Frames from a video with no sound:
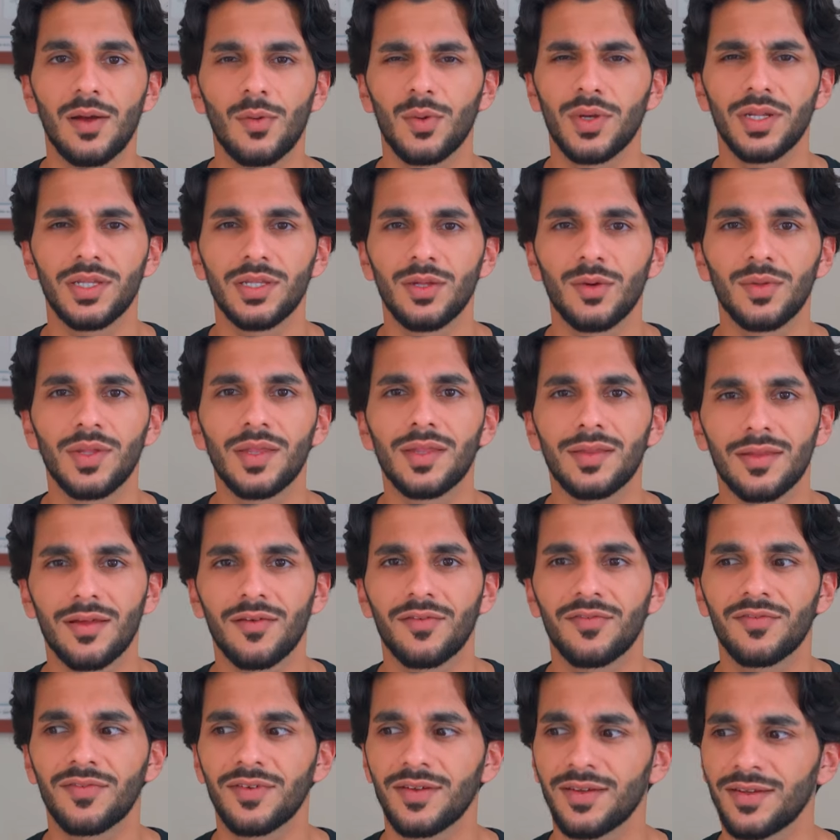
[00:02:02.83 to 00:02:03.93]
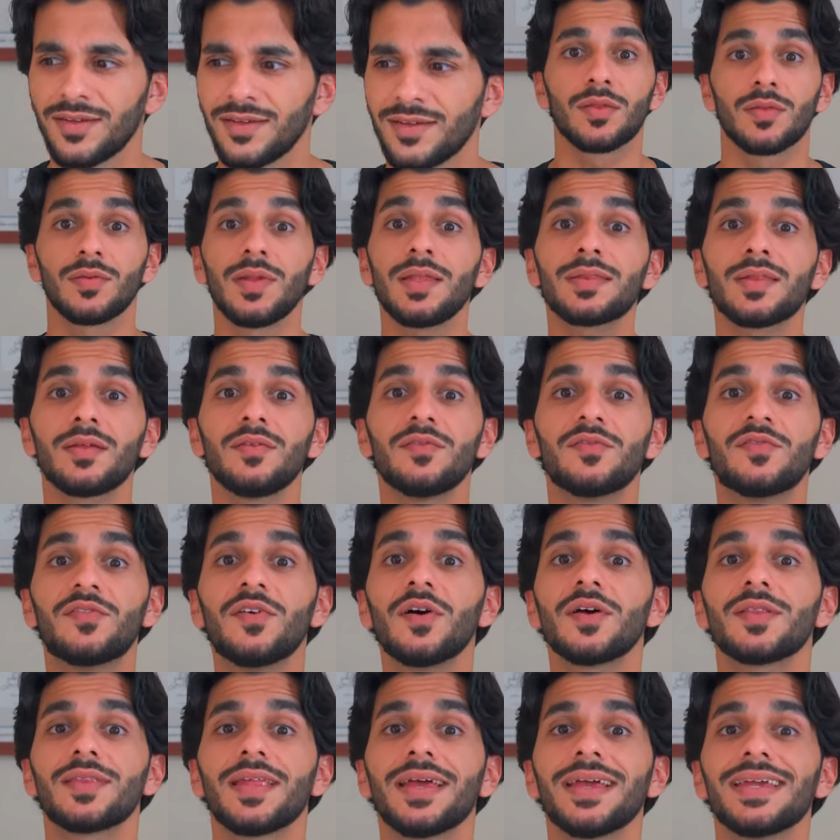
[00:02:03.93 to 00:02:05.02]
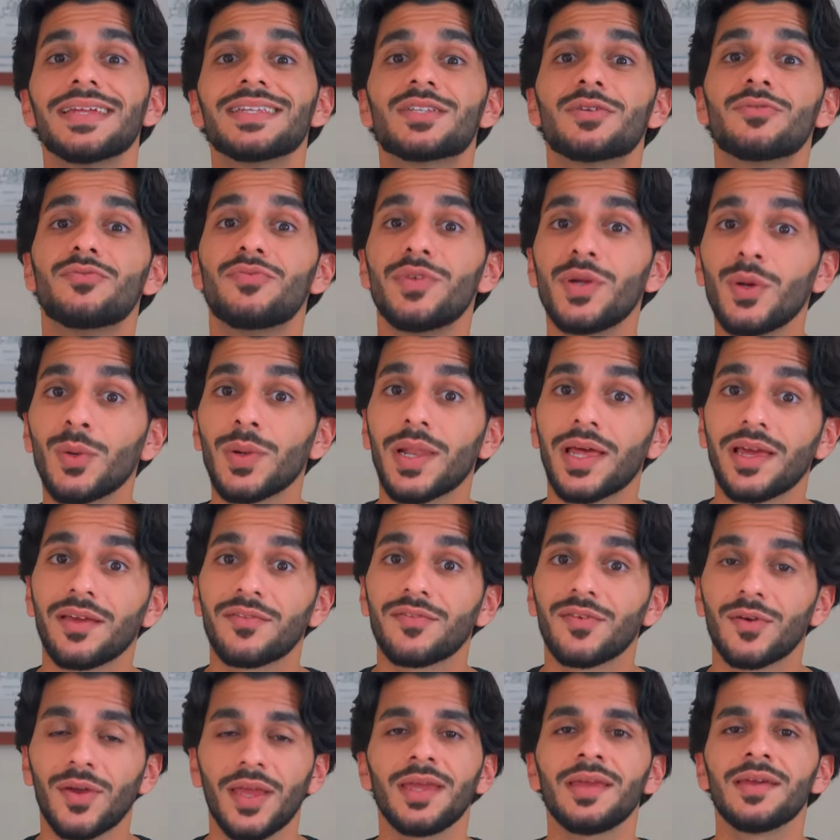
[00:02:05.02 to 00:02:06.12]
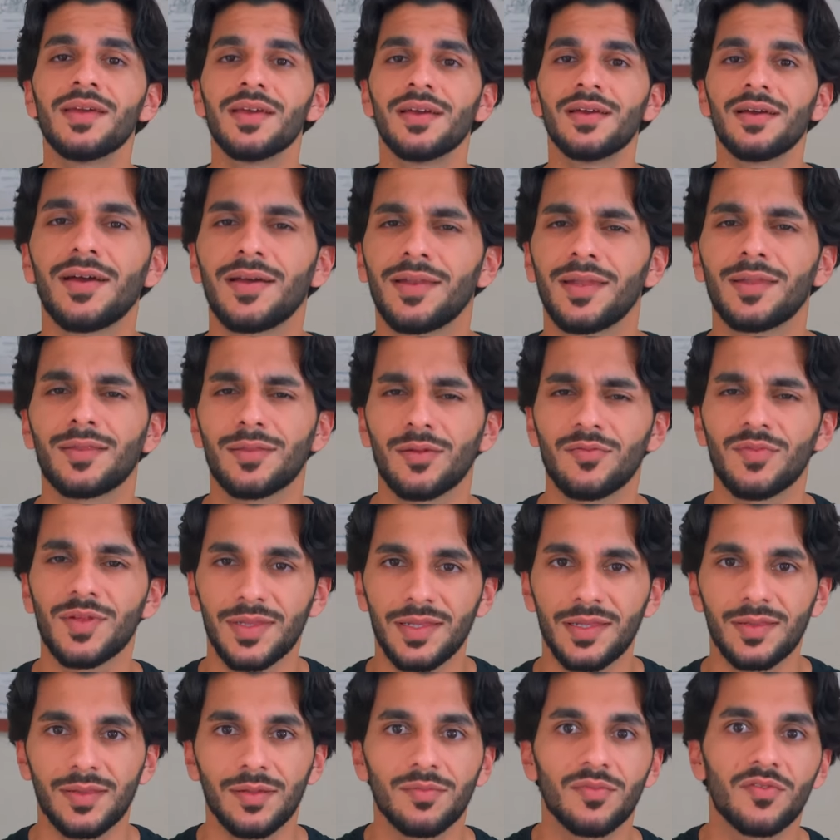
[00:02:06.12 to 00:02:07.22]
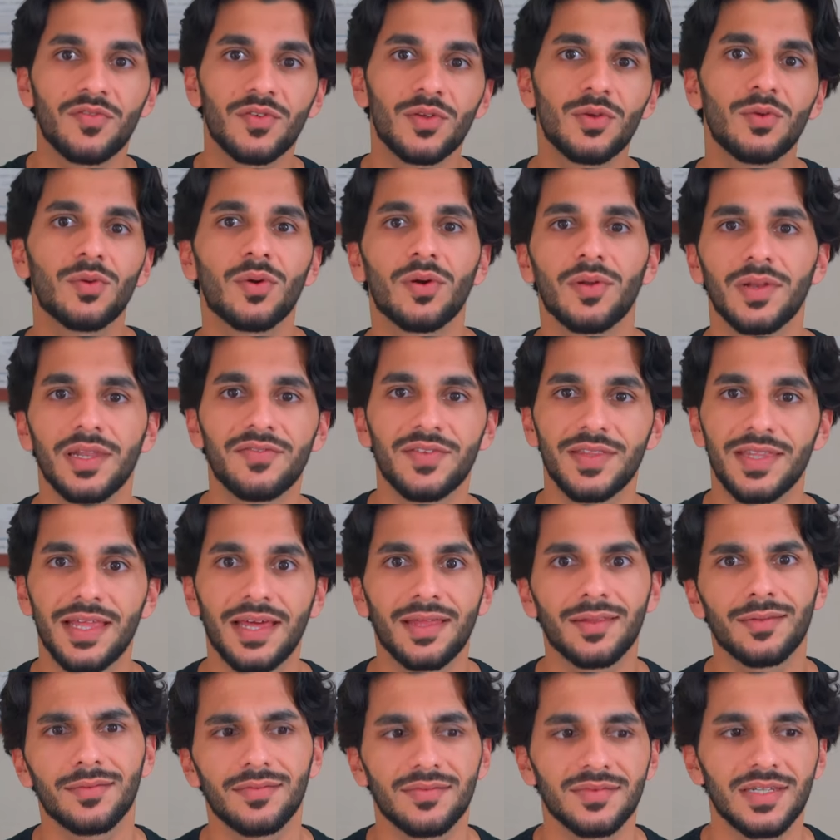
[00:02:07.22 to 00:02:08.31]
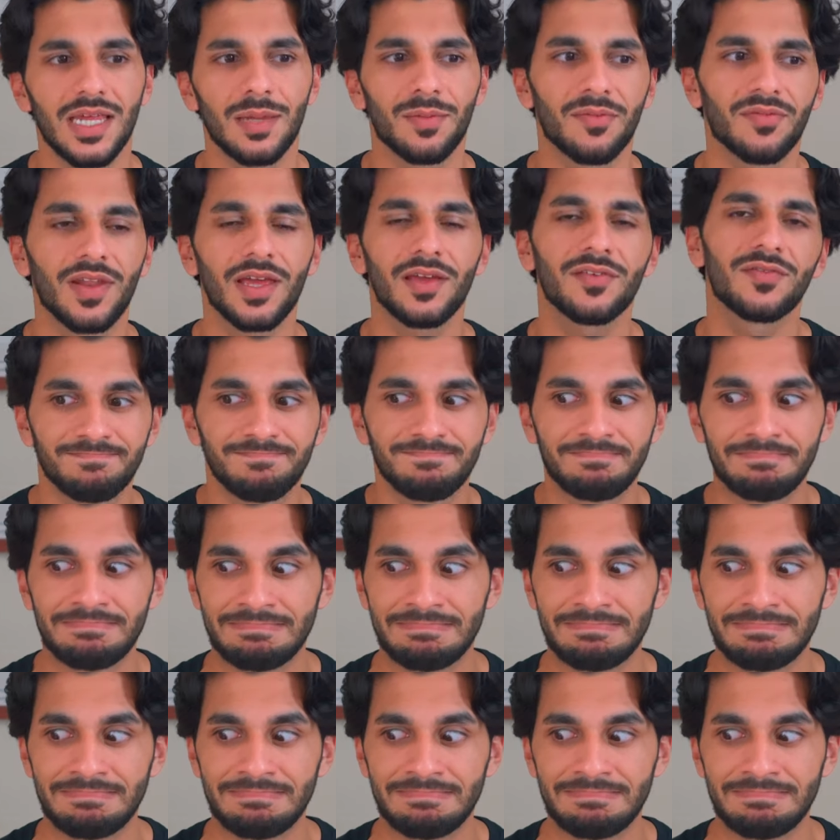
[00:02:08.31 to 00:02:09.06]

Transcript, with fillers: I wouldn't know this stuff. So let's convert that into real life, okay? Unless obviously some of you are living that type of life.